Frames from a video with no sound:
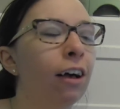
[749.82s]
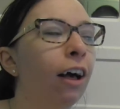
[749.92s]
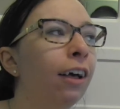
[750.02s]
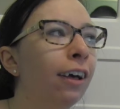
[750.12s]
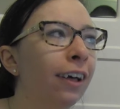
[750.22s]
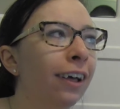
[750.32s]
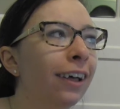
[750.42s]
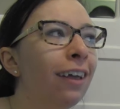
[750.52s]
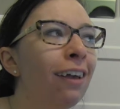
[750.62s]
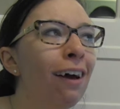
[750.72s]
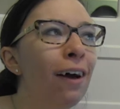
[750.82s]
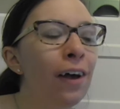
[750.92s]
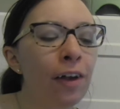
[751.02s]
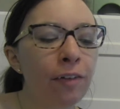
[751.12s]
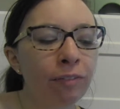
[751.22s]

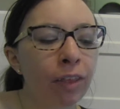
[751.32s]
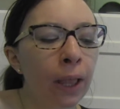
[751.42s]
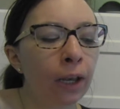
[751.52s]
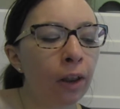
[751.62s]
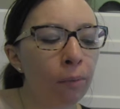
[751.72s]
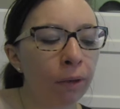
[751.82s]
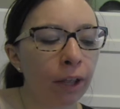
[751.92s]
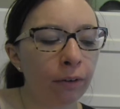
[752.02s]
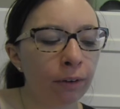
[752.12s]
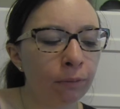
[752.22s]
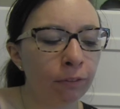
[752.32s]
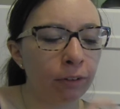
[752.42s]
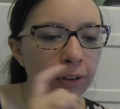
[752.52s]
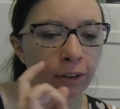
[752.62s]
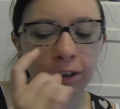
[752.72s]
um, no, but anyway,
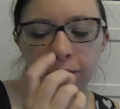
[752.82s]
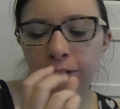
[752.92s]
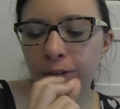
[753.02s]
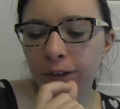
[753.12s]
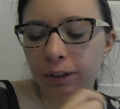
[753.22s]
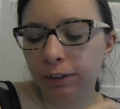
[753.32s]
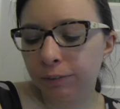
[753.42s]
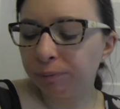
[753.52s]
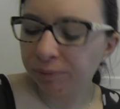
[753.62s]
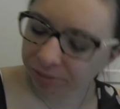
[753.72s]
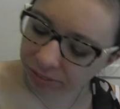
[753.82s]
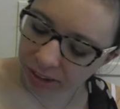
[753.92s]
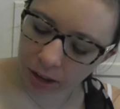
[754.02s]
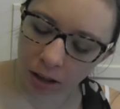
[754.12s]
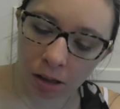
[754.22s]
moving along quickly.
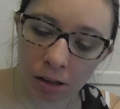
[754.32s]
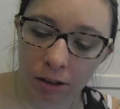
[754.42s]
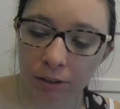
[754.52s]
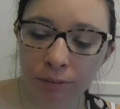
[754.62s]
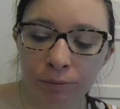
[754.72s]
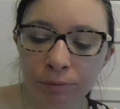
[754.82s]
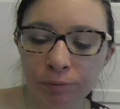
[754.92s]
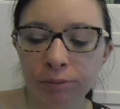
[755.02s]
Um,